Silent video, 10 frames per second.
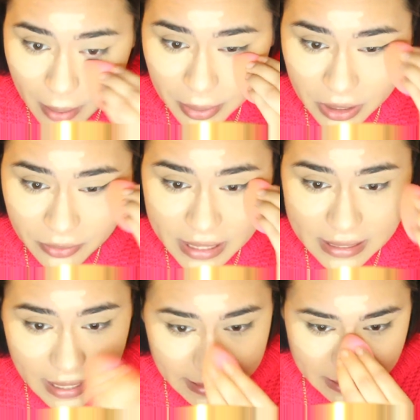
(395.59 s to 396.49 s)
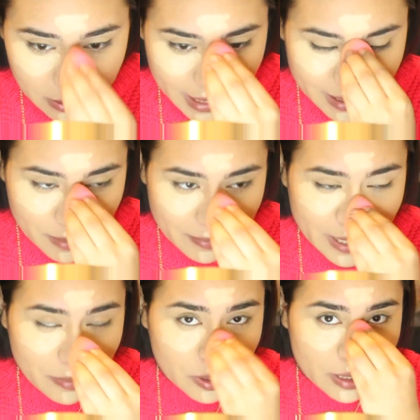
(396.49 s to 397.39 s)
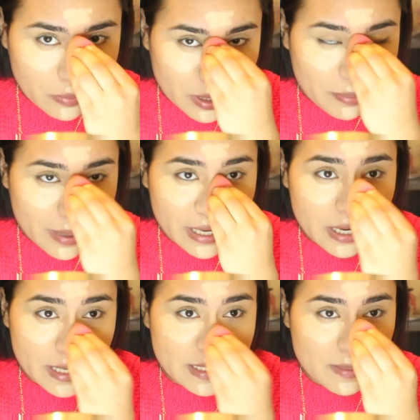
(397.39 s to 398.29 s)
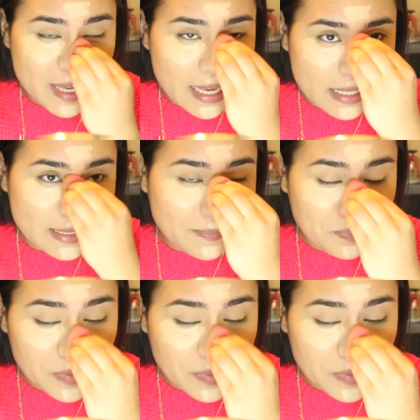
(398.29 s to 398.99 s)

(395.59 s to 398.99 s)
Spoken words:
But the reason I still like the Maybelline one better is because